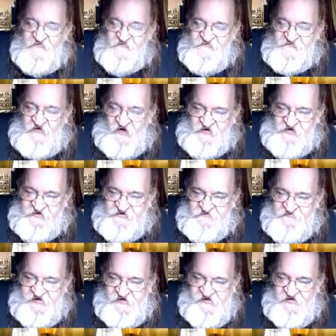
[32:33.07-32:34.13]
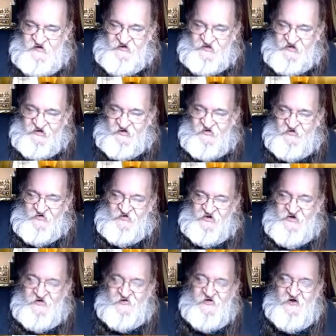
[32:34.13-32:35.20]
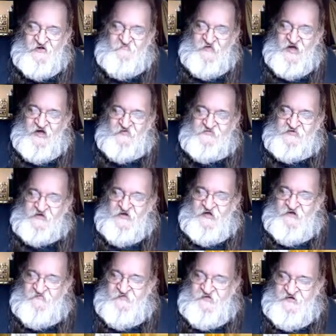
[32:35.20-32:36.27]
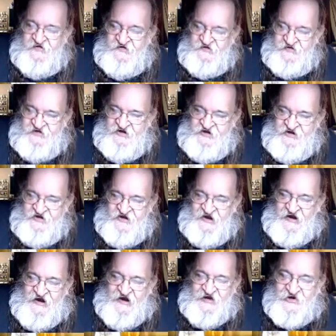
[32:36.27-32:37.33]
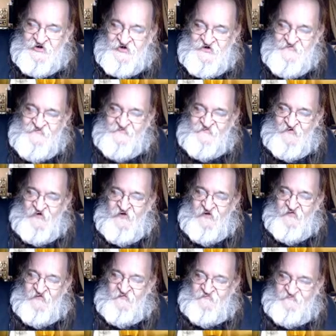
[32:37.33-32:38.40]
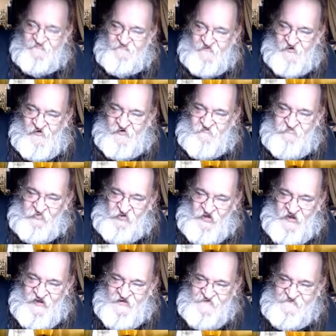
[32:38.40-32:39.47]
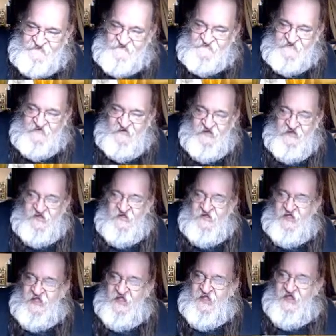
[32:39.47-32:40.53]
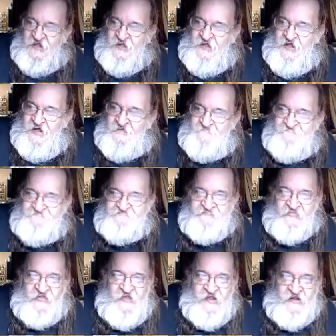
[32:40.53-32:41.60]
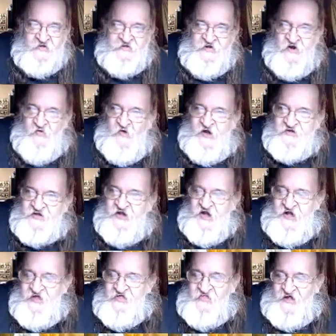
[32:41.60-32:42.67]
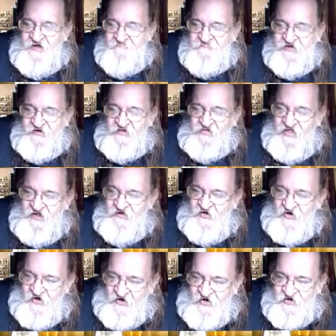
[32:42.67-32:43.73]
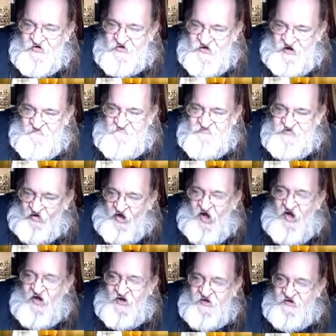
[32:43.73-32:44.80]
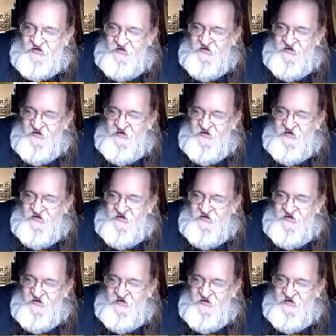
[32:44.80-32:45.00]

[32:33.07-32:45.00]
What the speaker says: was talking to me a little earlier about needing iron for her plants. And you know what, Kyle? I'm going to let her come talk.